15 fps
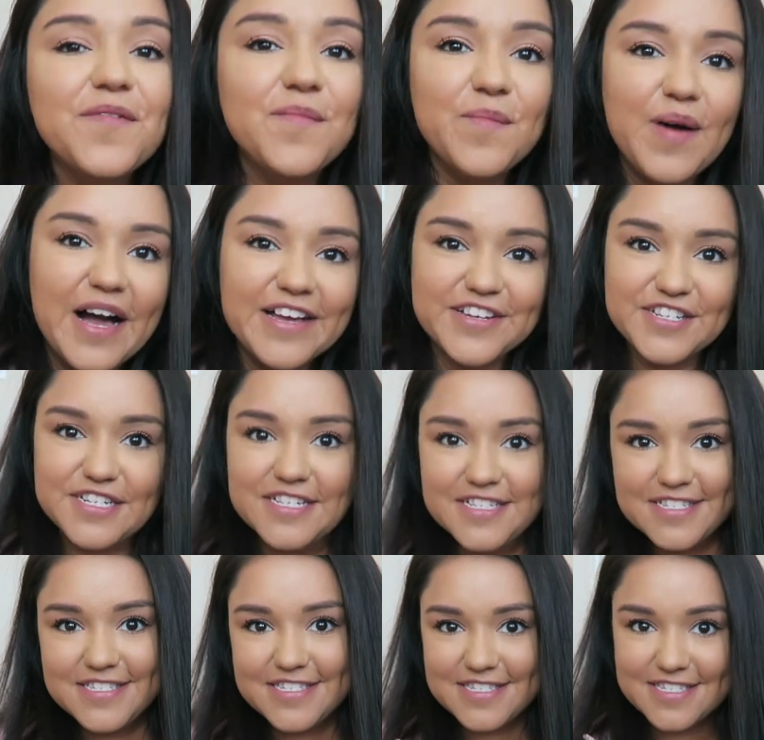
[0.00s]
My
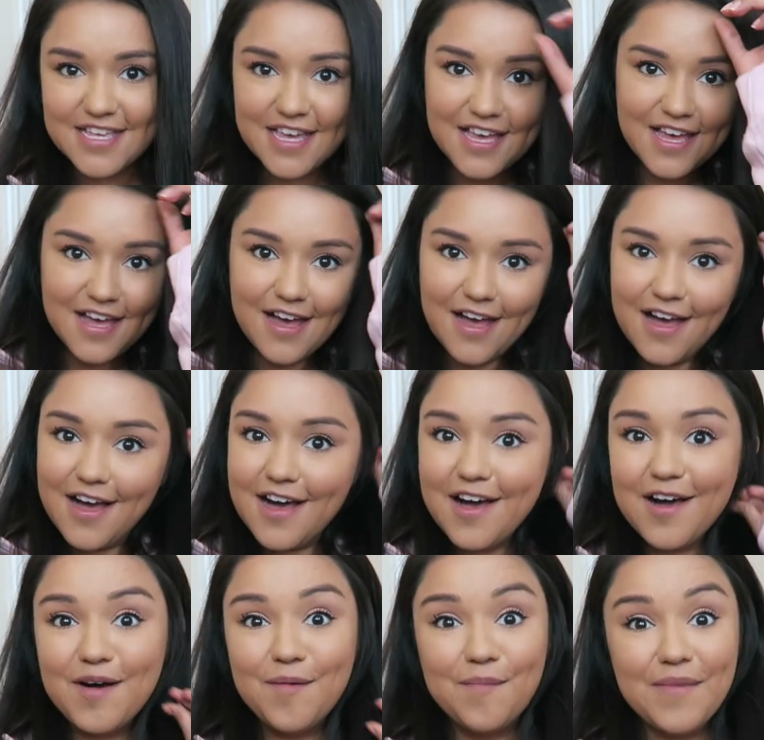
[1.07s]
goodness,
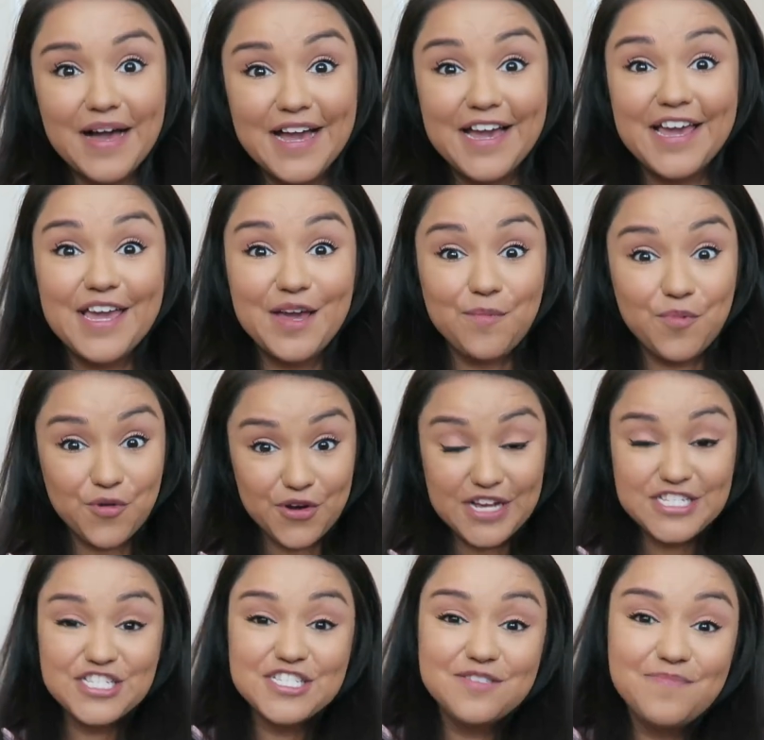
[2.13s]
my
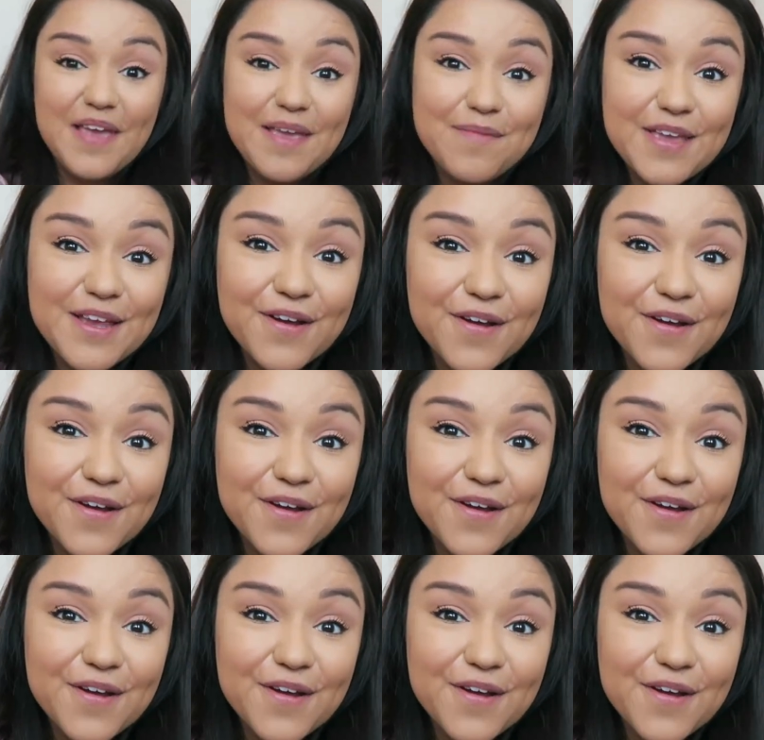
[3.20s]
precious baby